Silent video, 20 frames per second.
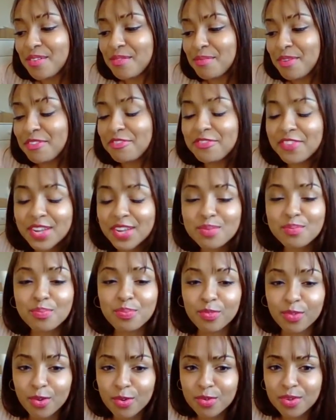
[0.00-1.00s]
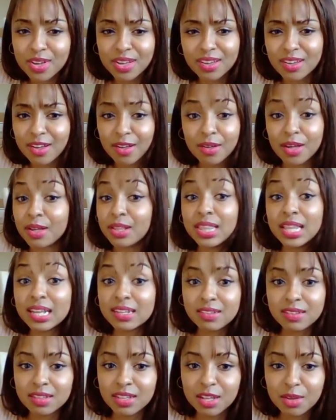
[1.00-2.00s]
my friend
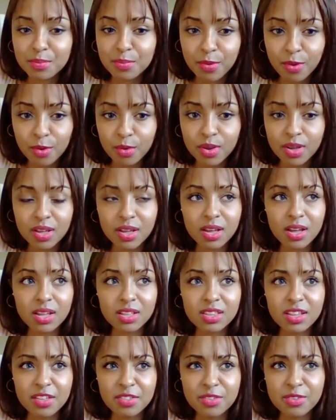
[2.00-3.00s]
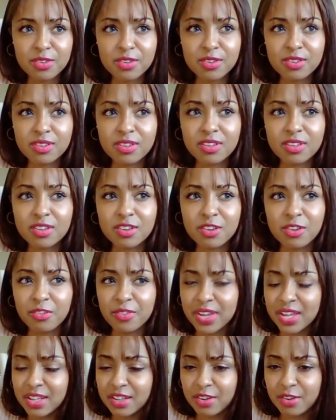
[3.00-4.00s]
allegedly broke another
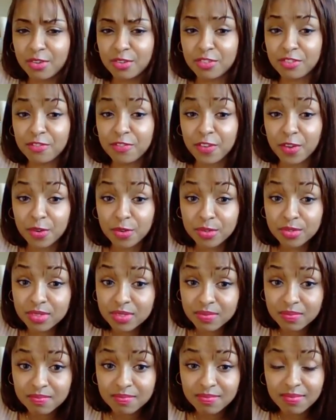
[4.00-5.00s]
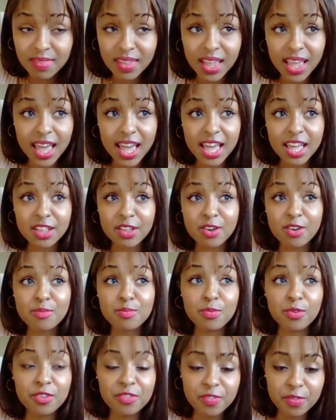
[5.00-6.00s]
Korean girl's phone, and
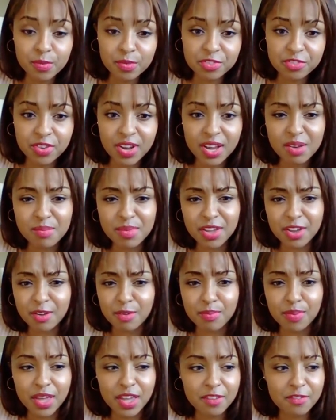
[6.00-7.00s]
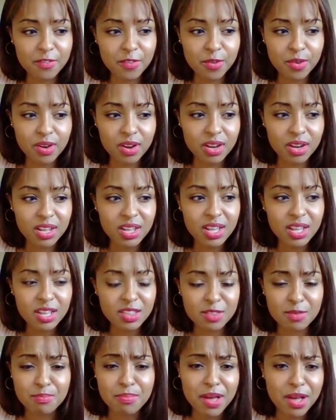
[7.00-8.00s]
her boyfriend was trying to make her pay for it.
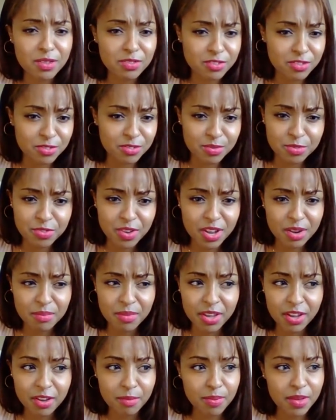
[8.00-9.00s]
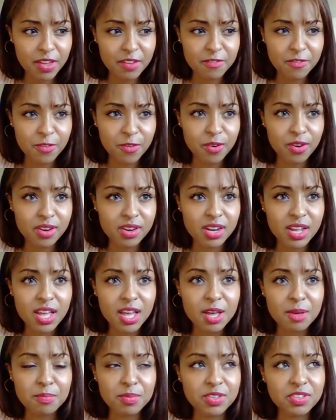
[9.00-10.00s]
The bouncers were trying to make her pay for it,
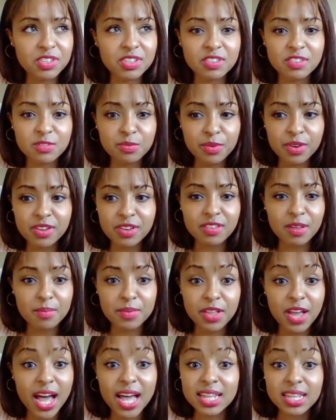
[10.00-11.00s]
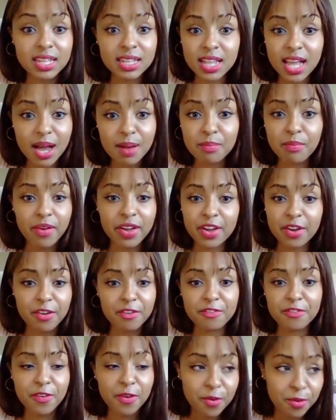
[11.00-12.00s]
but she swears, I mean, I did not break
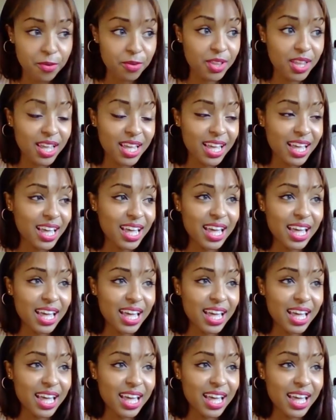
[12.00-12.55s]
her phone.